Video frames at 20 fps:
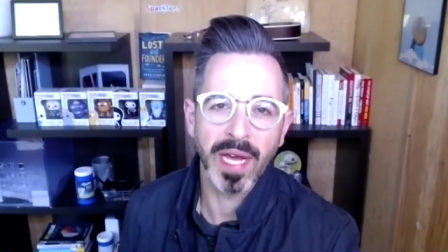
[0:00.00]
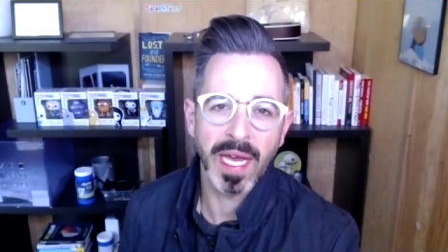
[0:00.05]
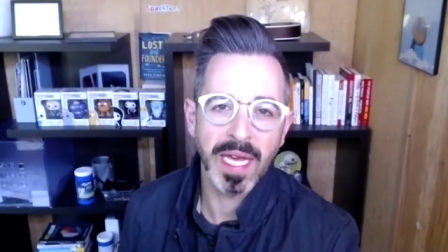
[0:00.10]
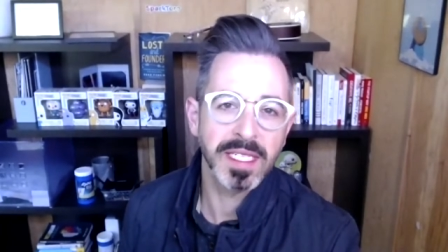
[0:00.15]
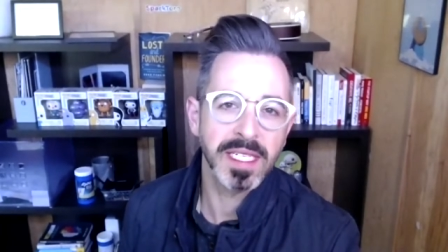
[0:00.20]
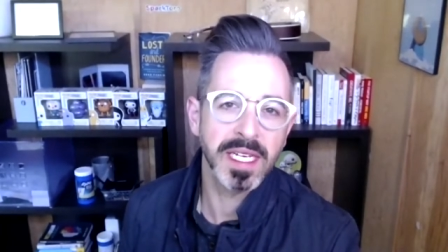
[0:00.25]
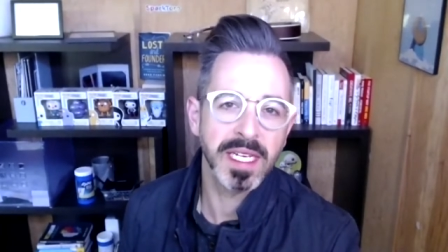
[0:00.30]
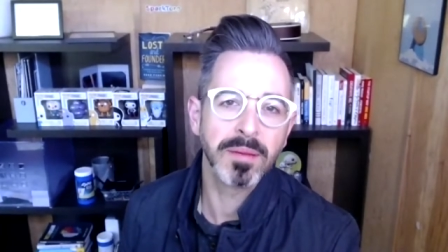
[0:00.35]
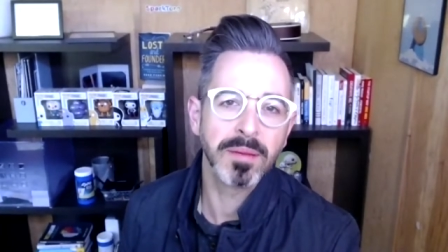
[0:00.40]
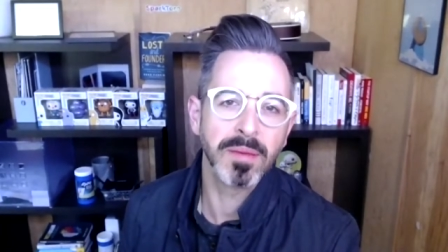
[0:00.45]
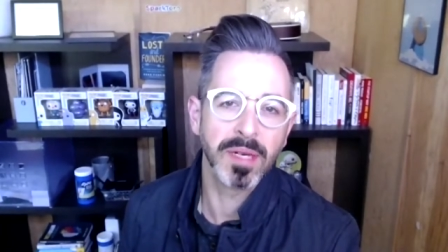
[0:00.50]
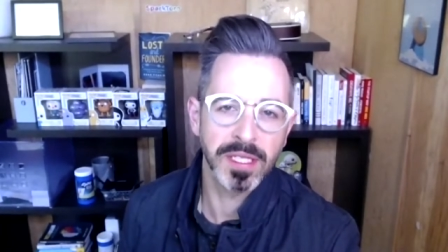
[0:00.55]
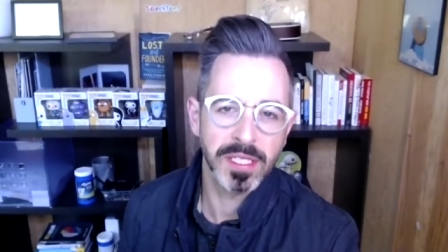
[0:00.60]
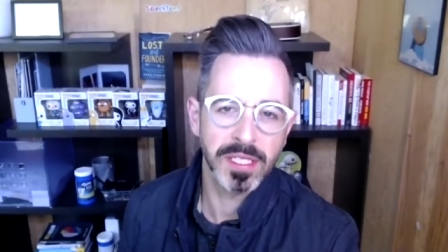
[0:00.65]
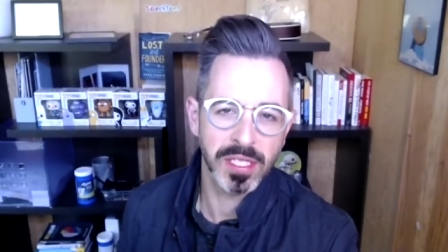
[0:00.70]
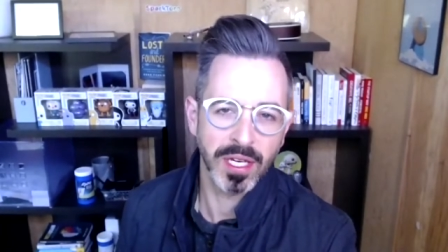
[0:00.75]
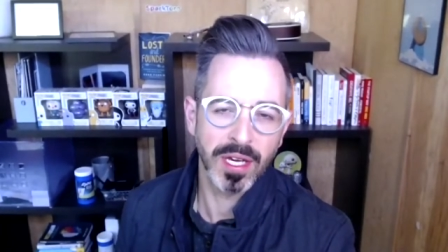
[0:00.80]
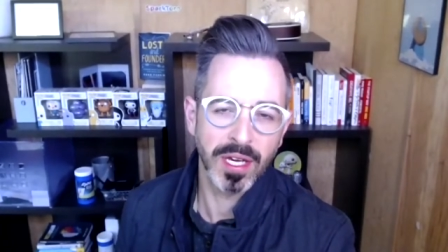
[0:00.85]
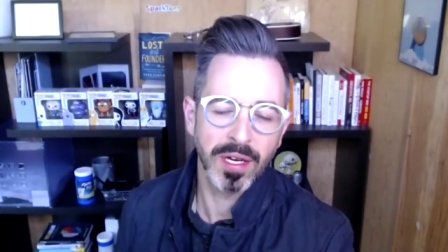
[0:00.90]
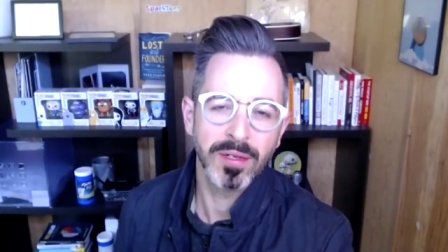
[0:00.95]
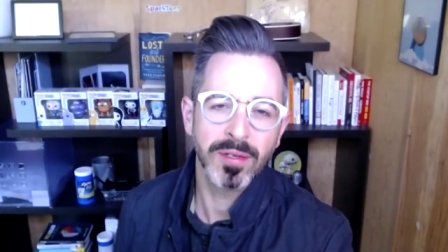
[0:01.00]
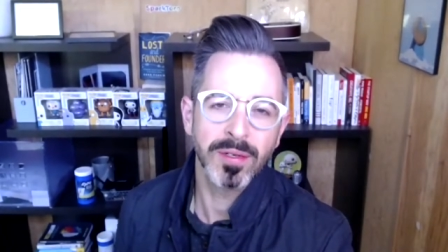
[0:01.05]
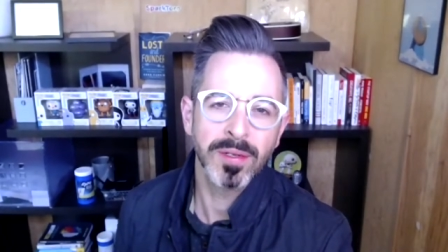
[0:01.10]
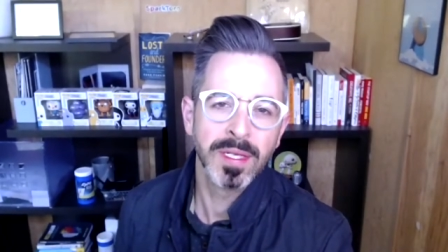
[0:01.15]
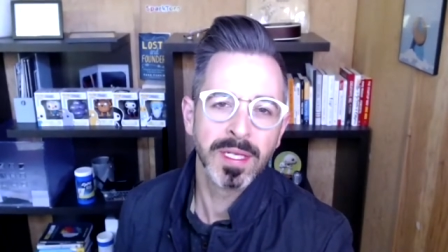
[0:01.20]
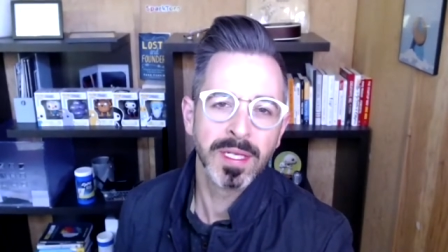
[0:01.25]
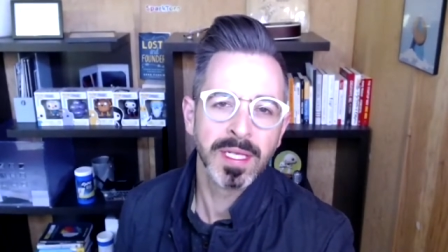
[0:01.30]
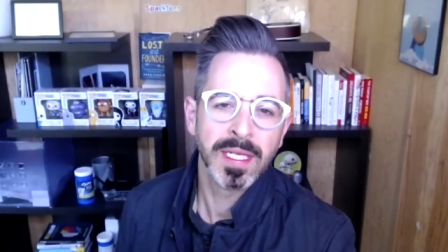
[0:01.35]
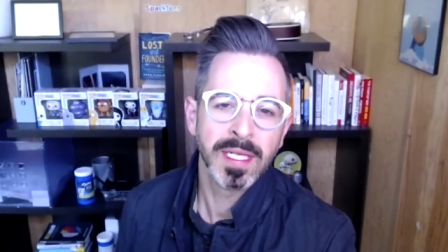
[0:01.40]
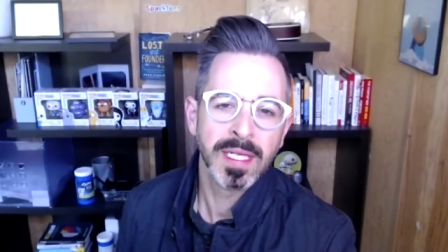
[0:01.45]
18 months ago,
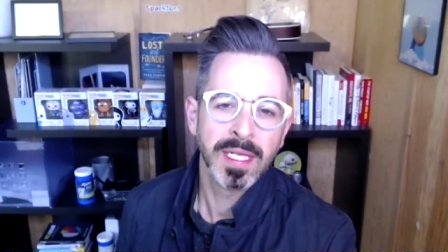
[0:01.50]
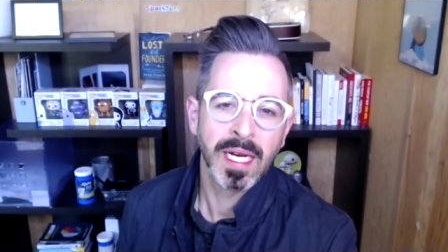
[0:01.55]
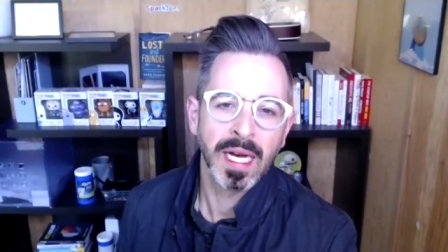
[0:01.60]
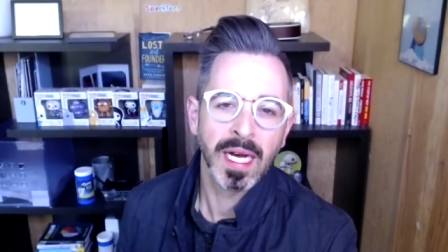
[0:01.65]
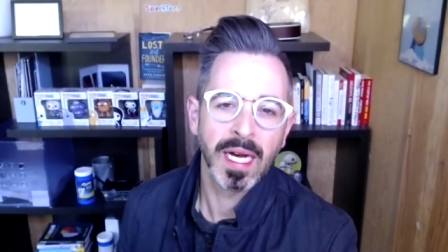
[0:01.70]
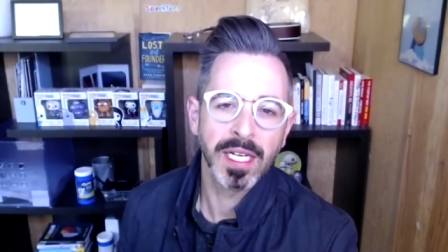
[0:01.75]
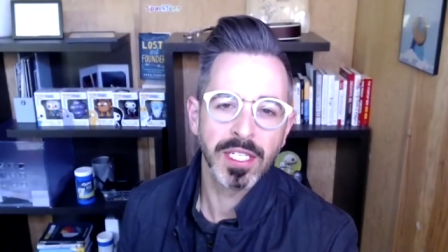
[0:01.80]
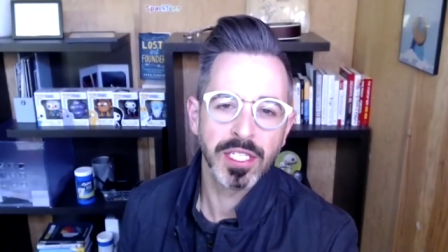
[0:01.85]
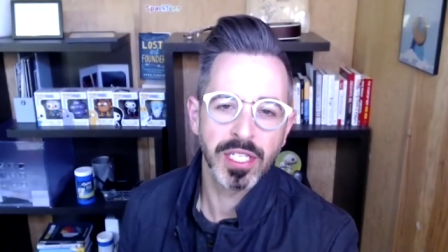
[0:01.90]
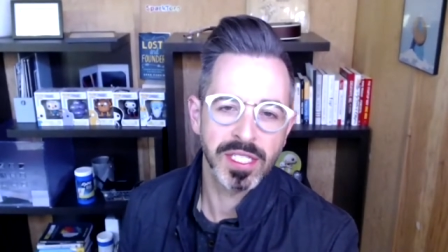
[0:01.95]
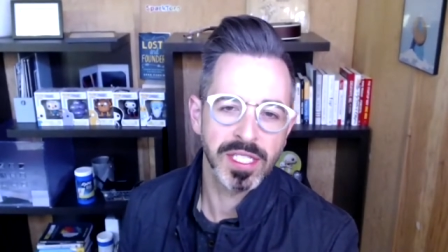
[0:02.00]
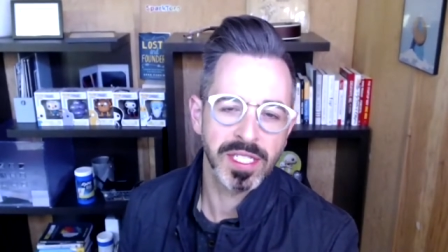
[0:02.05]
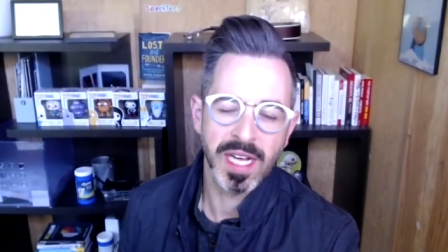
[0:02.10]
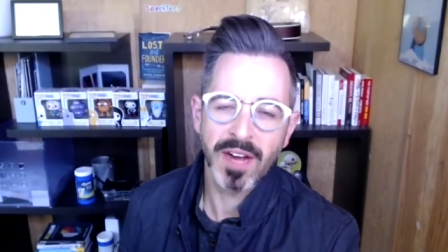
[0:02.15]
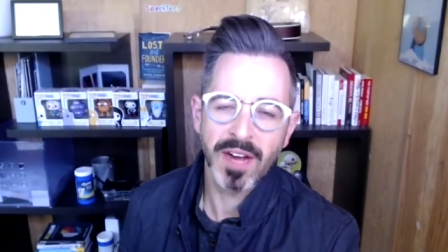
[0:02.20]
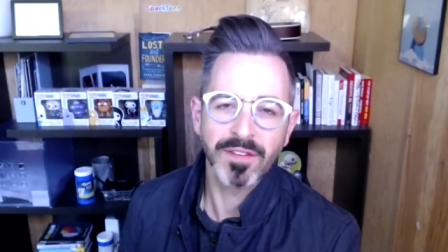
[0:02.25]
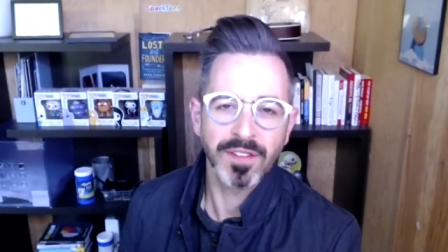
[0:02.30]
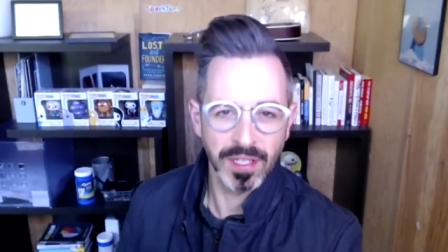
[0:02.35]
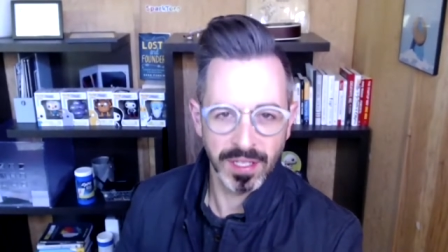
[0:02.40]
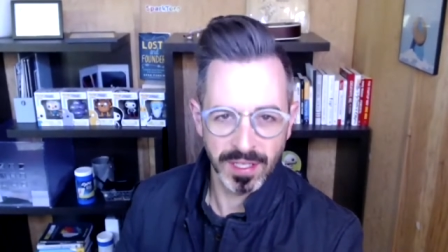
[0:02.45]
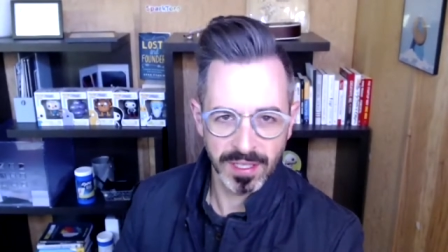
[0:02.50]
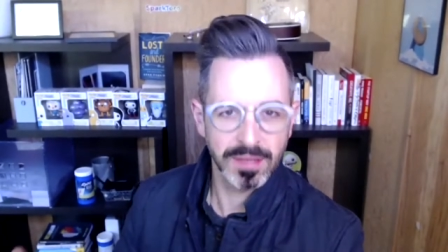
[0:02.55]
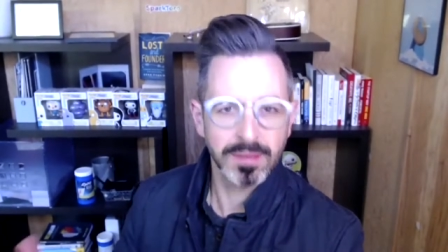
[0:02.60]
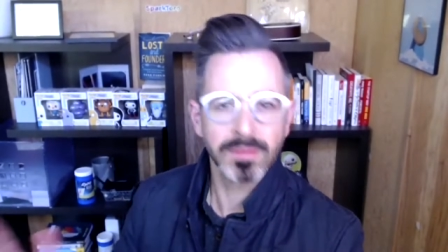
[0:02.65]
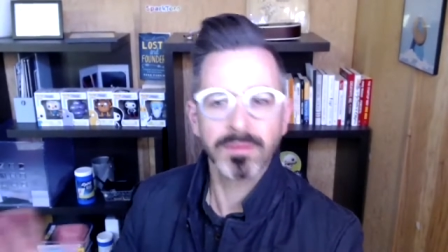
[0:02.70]
uh, just after